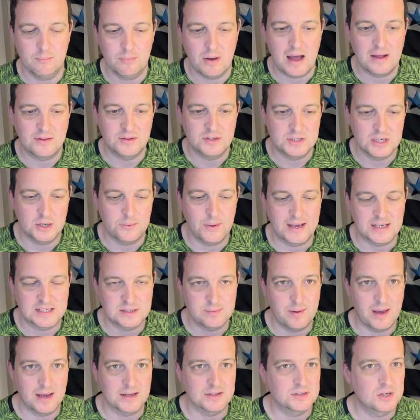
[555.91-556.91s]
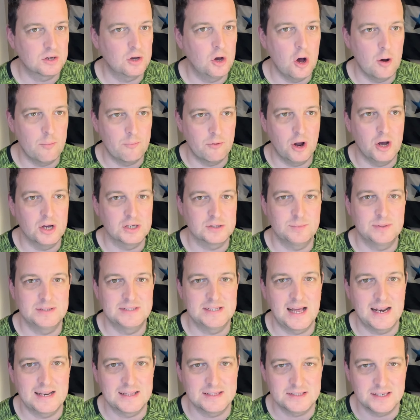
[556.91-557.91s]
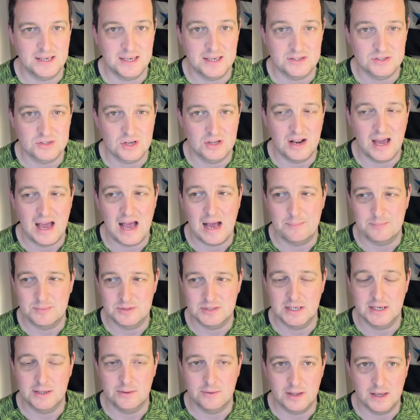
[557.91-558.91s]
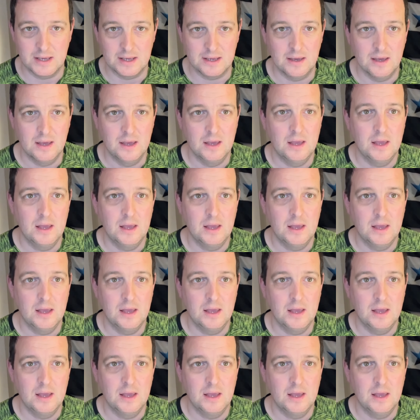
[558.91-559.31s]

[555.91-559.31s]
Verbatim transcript: But I do expect corporate hospitality is going to absolutely